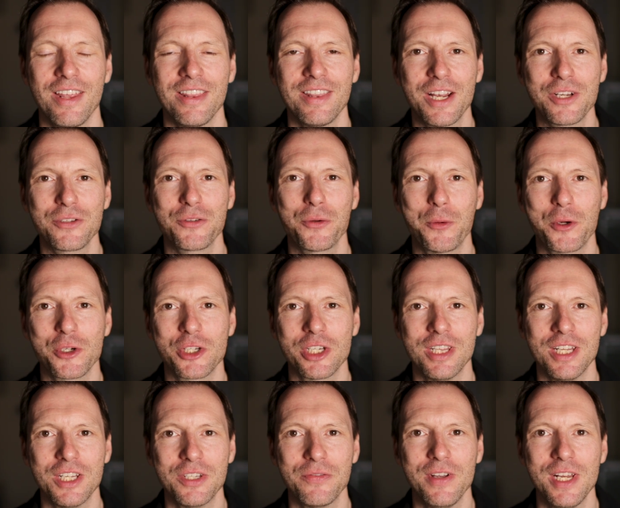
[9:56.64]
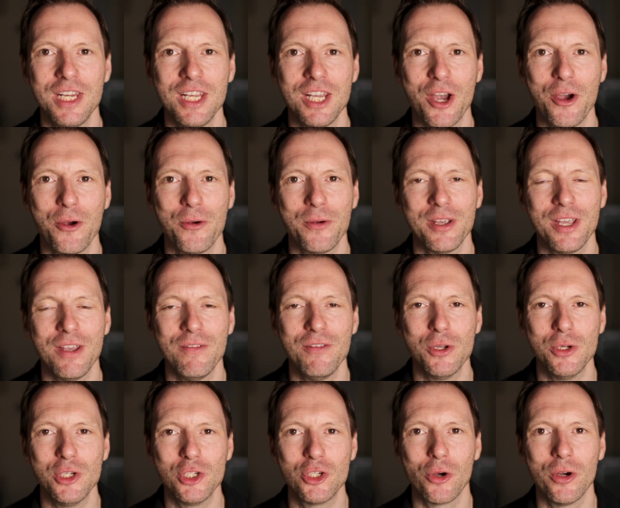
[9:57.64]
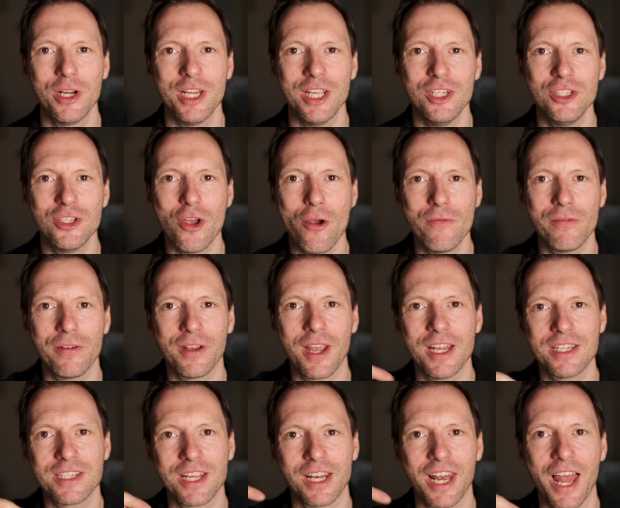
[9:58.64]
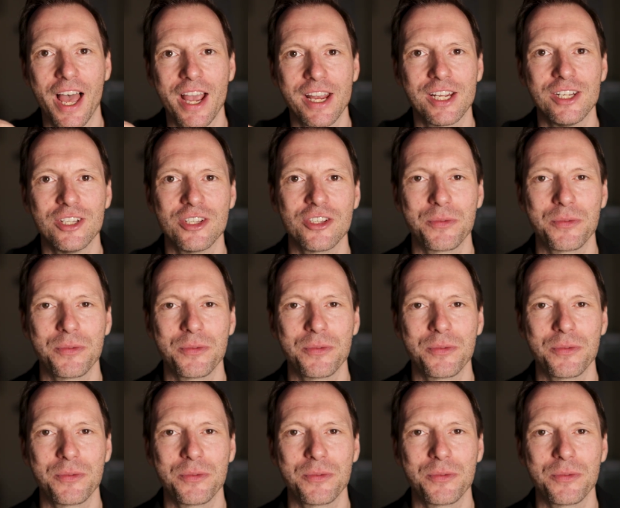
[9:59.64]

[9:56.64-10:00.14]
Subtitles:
Thanks for watching this video. If you enjoyed it, don't forget to like and